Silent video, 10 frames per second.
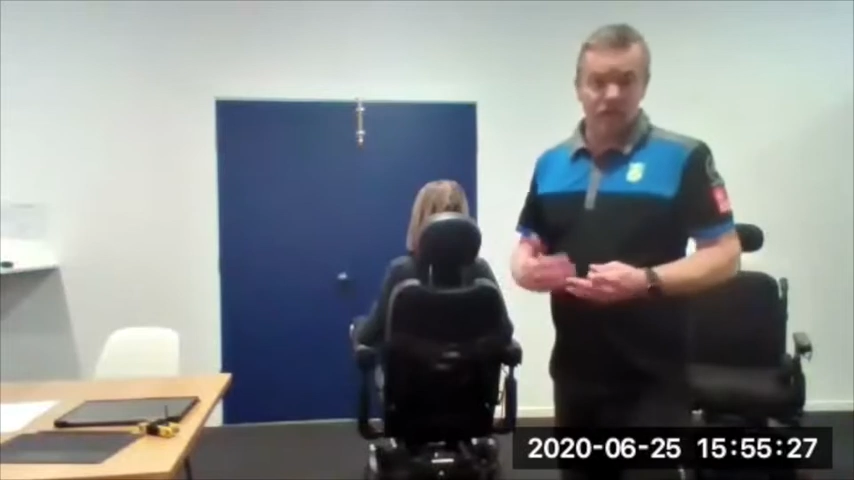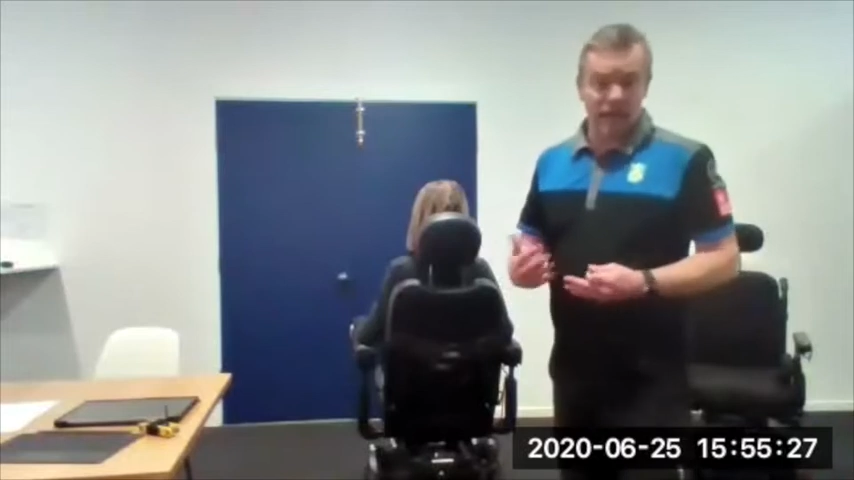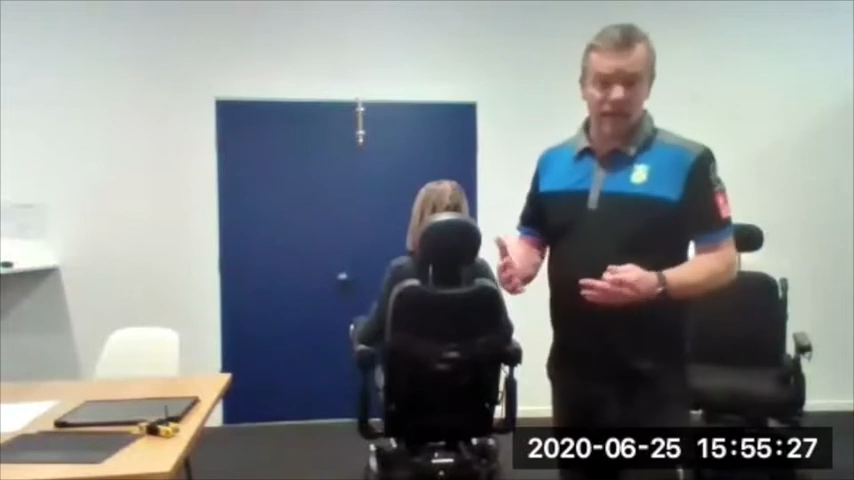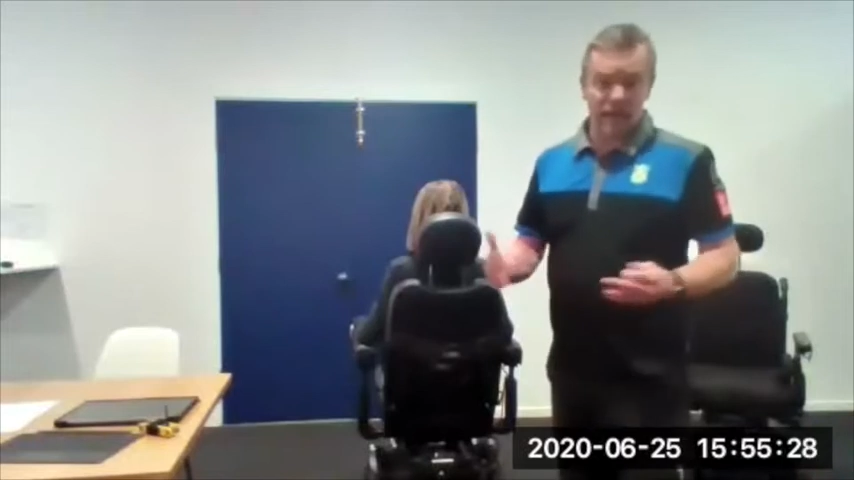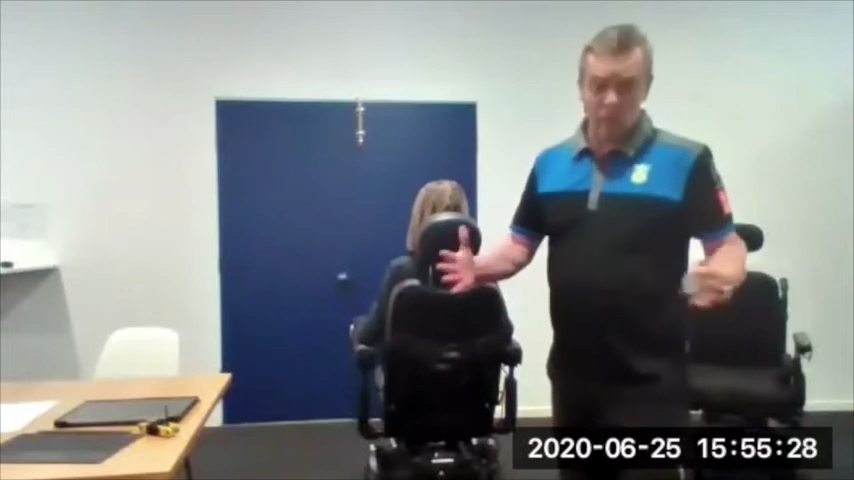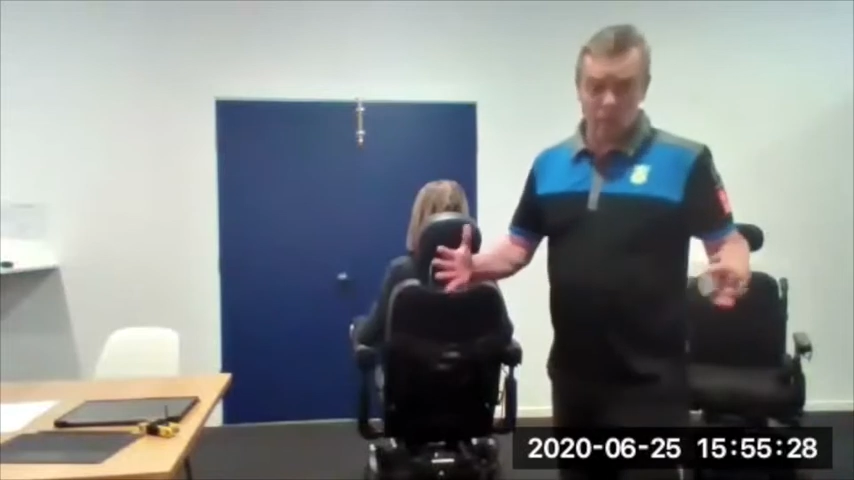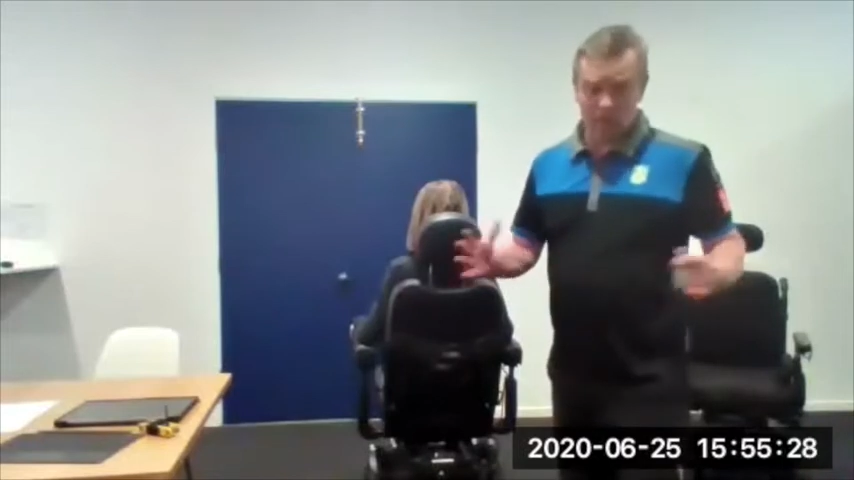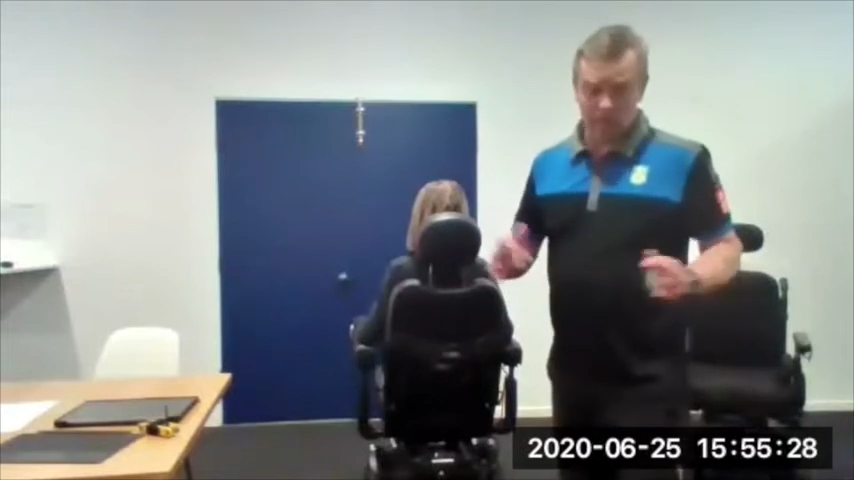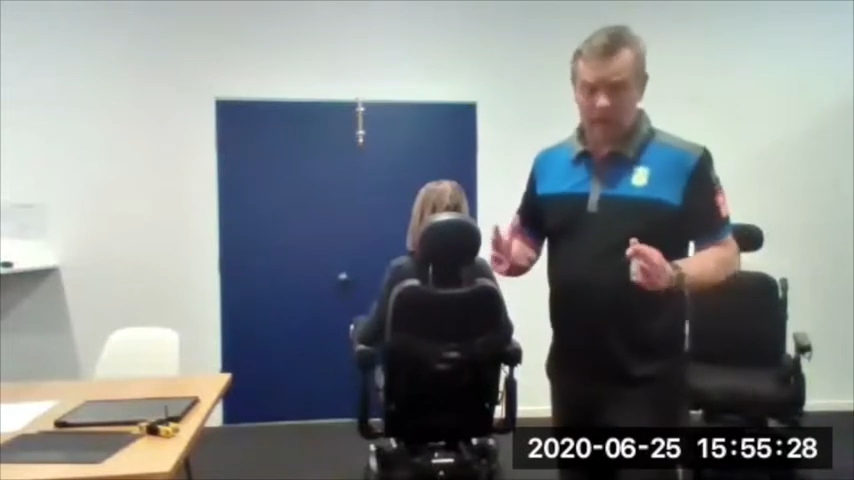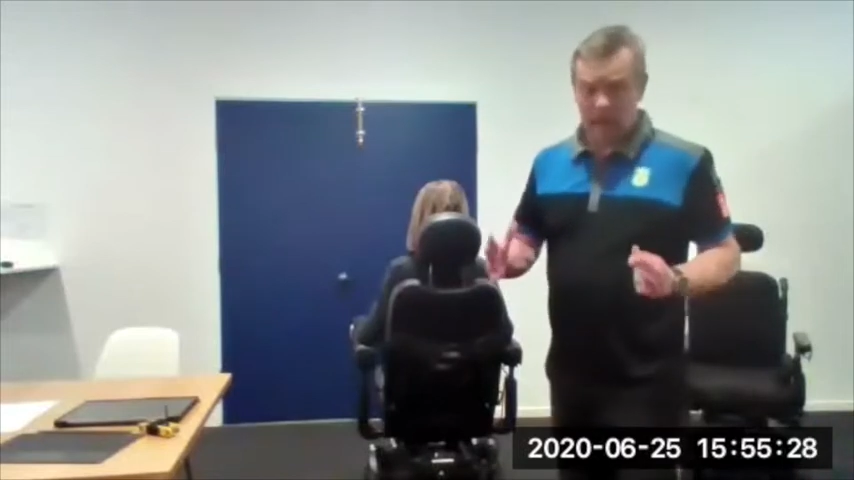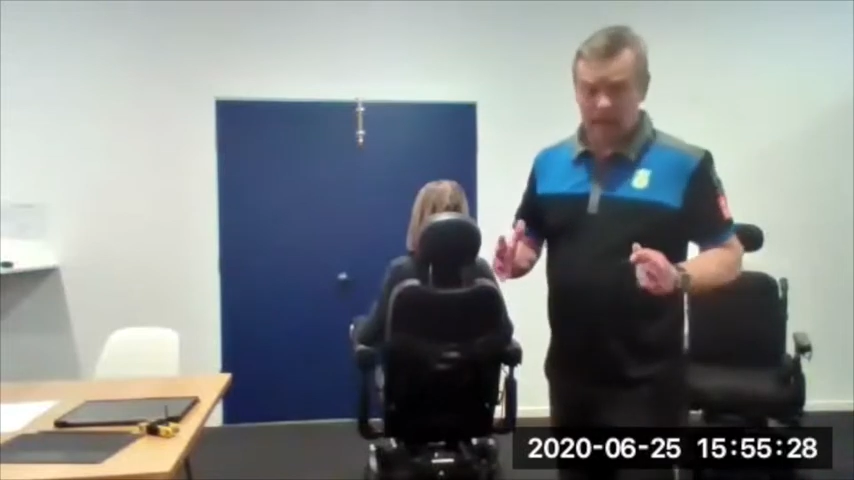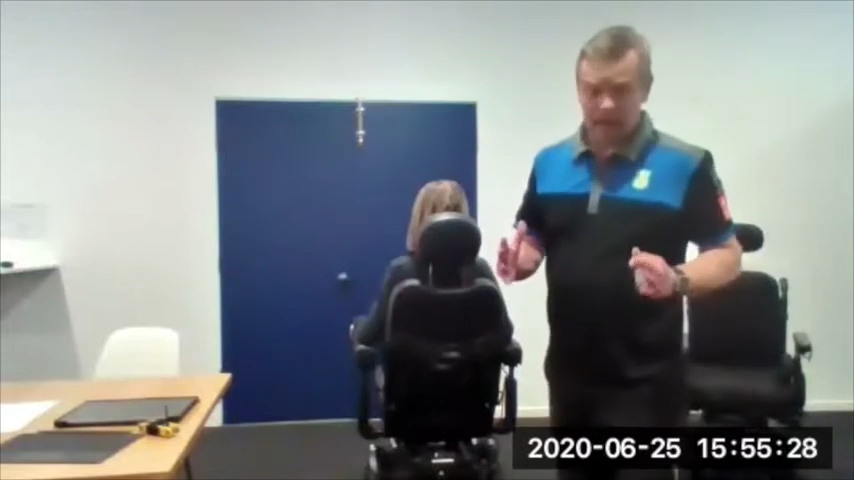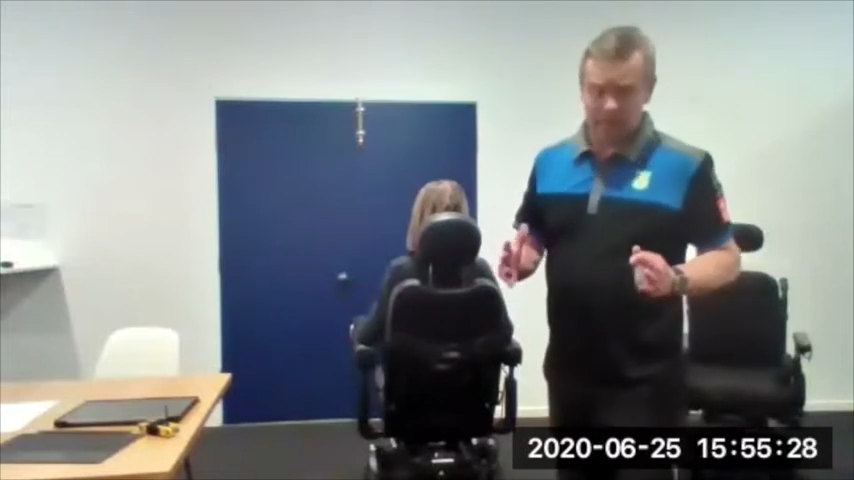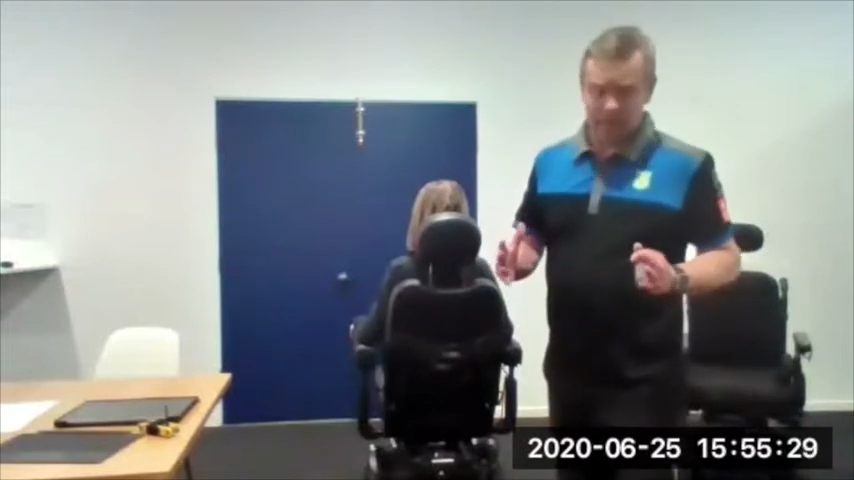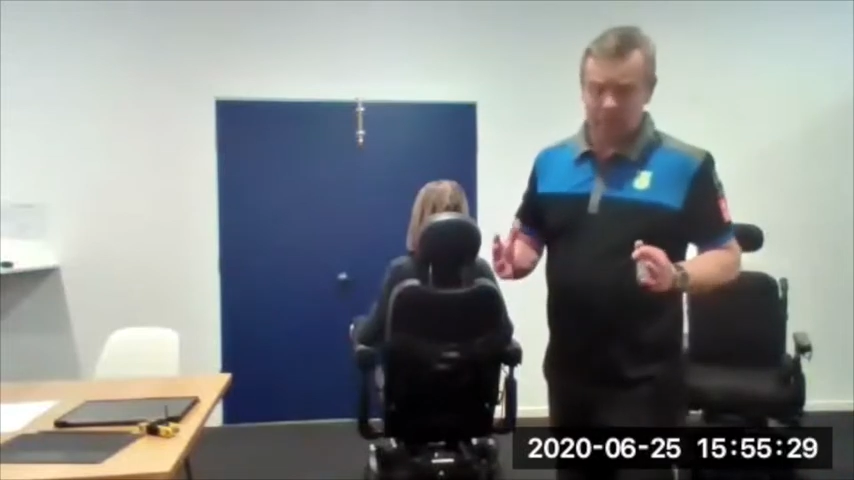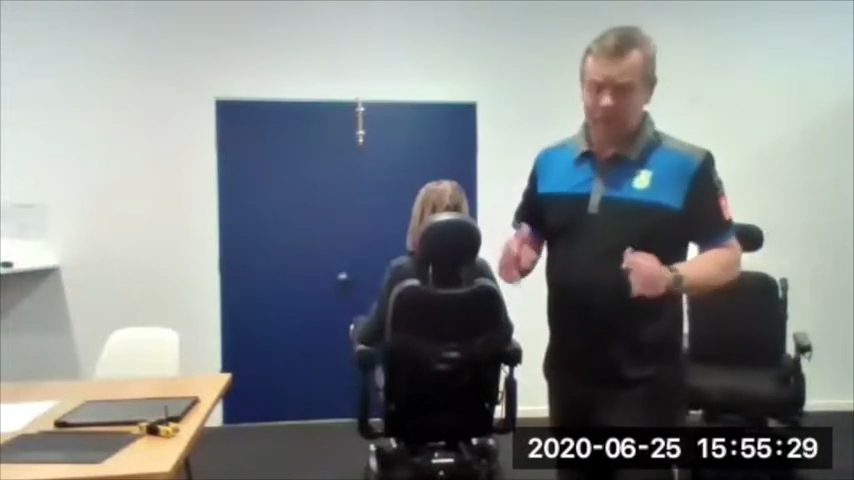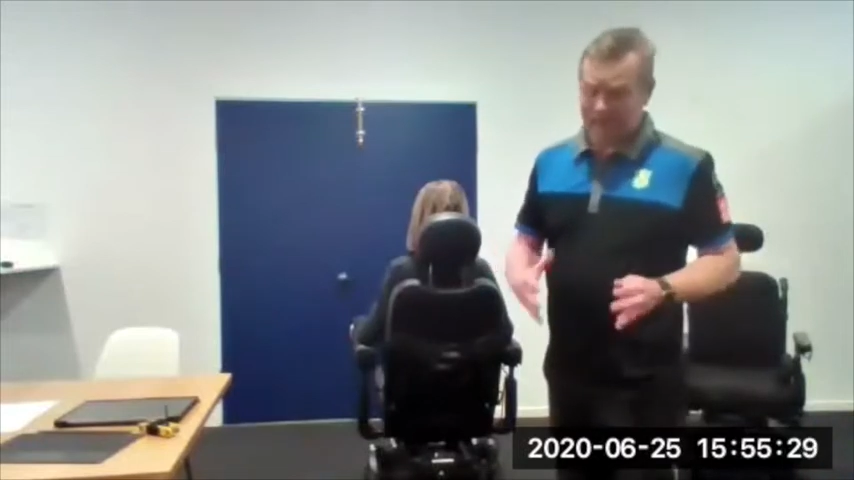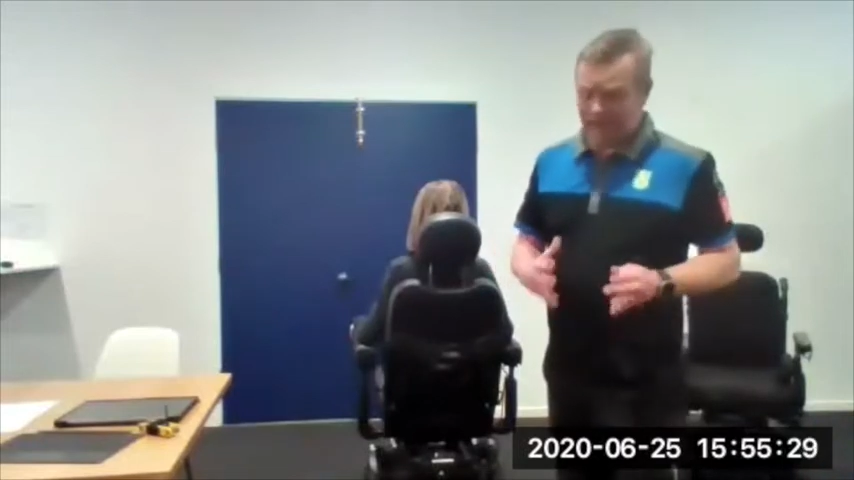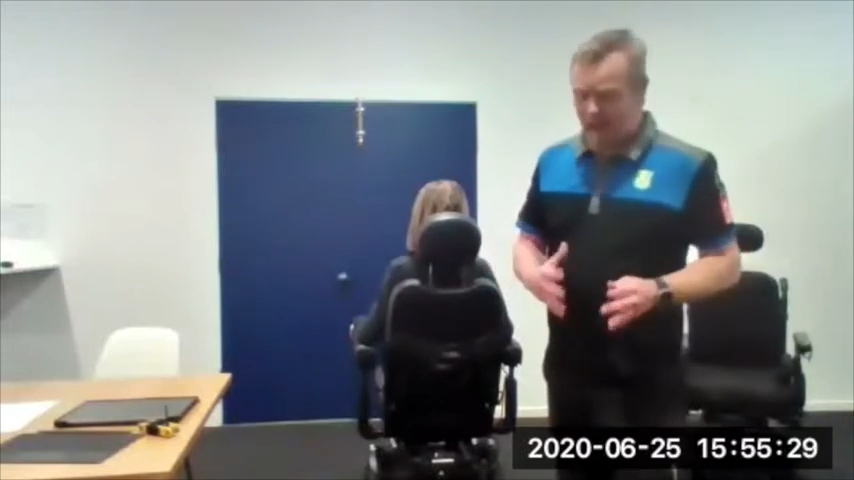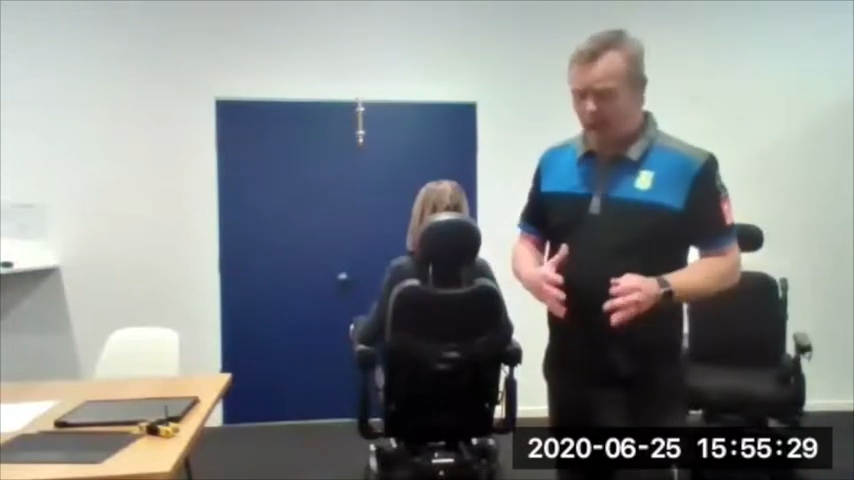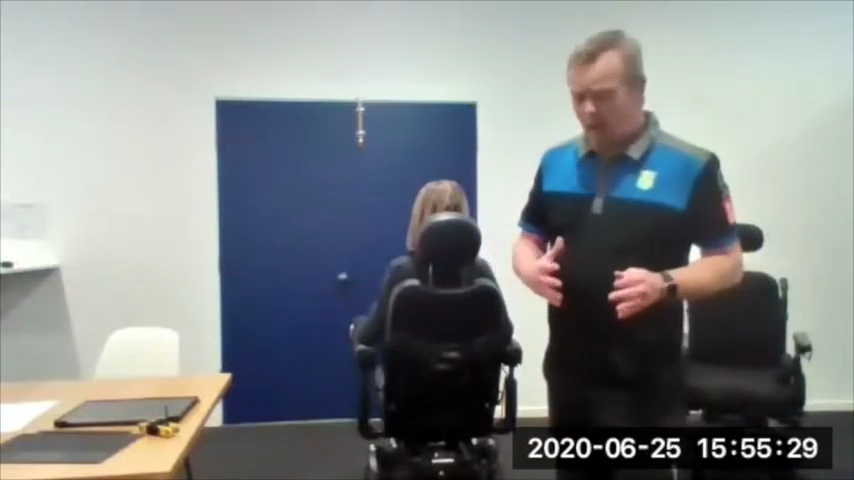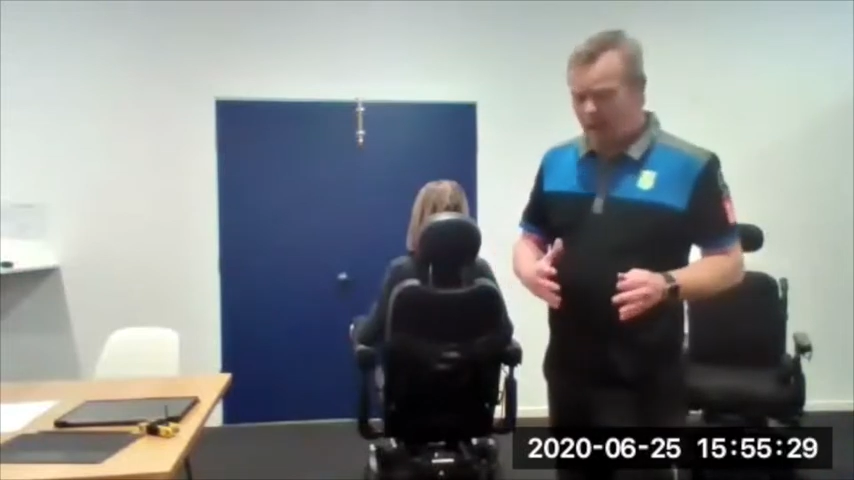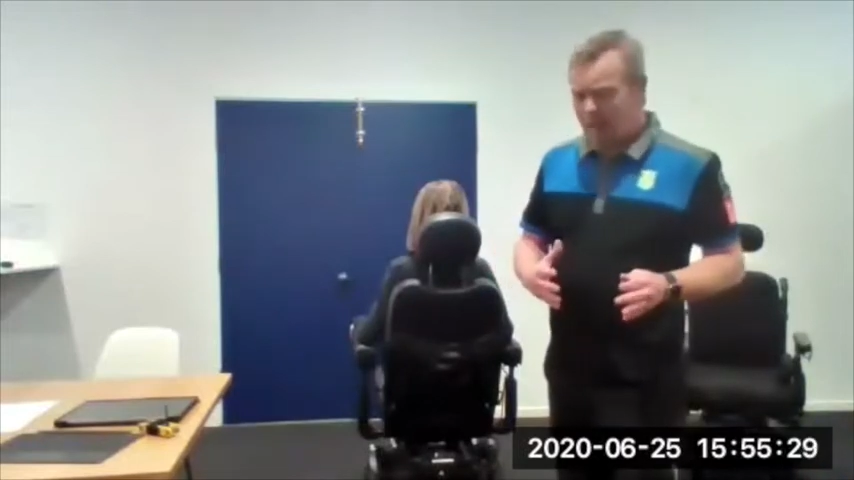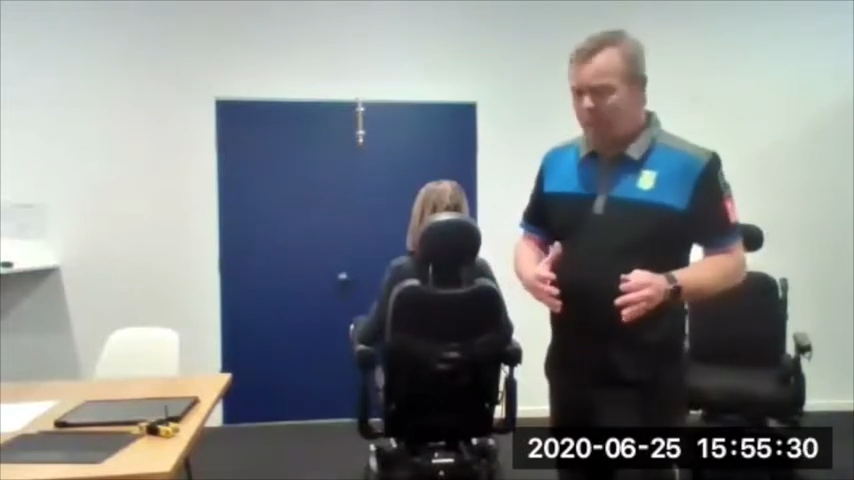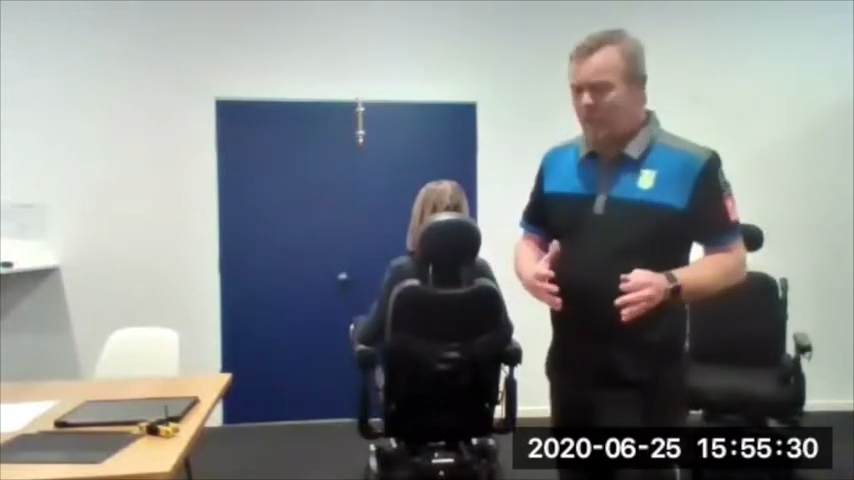that theme with regarding it being narrower.